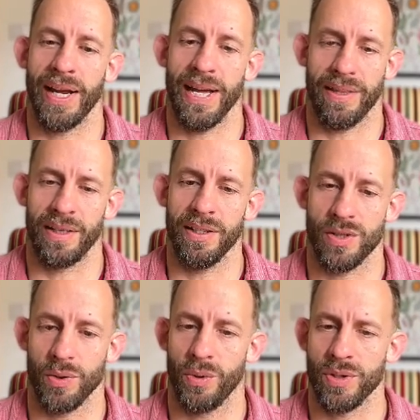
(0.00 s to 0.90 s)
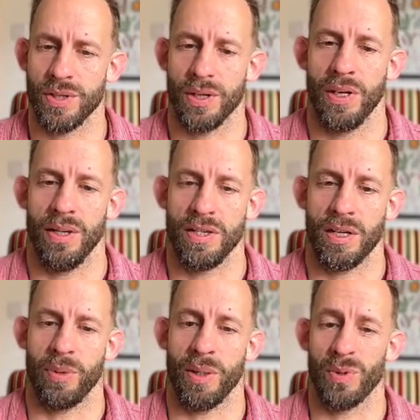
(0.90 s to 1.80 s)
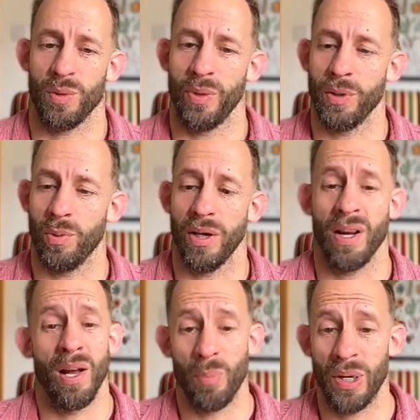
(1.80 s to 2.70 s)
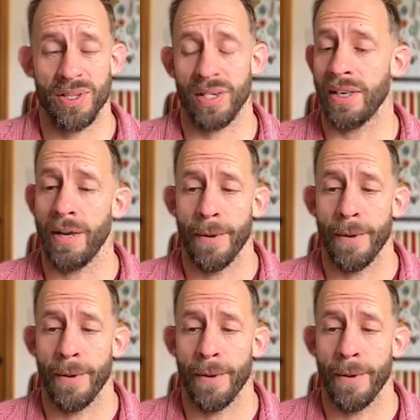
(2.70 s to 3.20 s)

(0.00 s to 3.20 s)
Ethically sourced is coming up as a weak word. Personally,